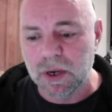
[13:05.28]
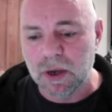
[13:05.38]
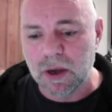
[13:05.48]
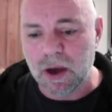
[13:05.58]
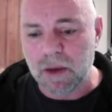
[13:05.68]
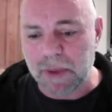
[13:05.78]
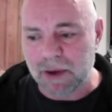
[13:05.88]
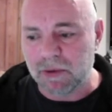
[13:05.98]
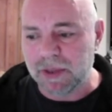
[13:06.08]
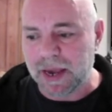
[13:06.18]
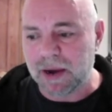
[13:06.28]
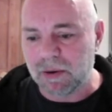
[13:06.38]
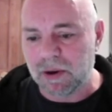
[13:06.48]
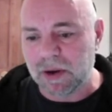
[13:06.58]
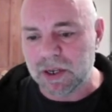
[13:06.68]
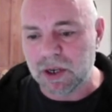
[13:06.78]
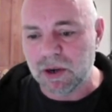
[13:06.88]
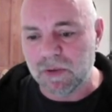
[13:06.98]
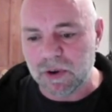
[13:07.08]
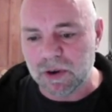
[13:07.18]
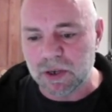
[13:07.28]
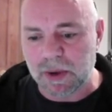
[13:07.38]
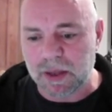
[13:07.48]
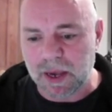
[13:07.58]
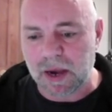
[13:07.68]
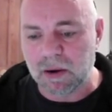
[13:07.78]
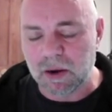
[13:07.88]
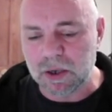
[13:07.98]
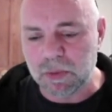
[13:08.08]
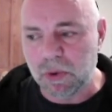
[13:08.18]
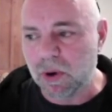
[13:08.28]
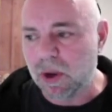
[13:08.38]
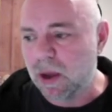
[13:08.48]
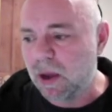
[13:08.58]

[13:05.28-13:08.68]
about the Outliers universe, about the Outliers book,